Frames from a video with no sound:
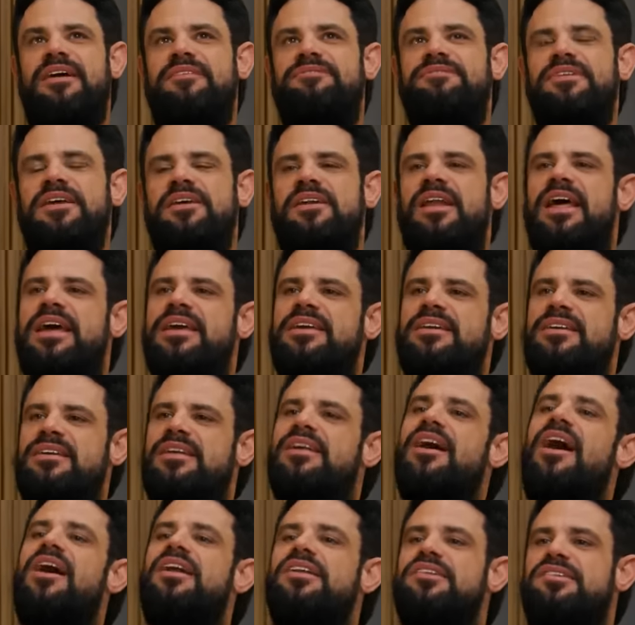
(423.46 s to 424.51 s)
I feel like
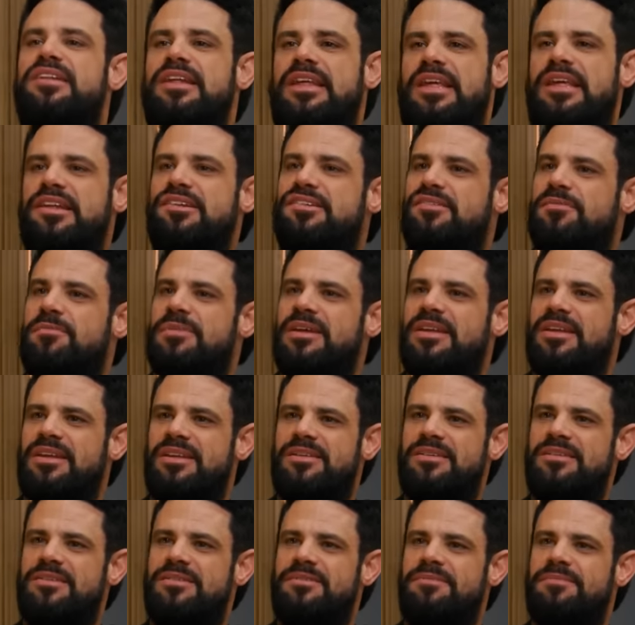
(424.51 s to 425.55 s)
God is against me,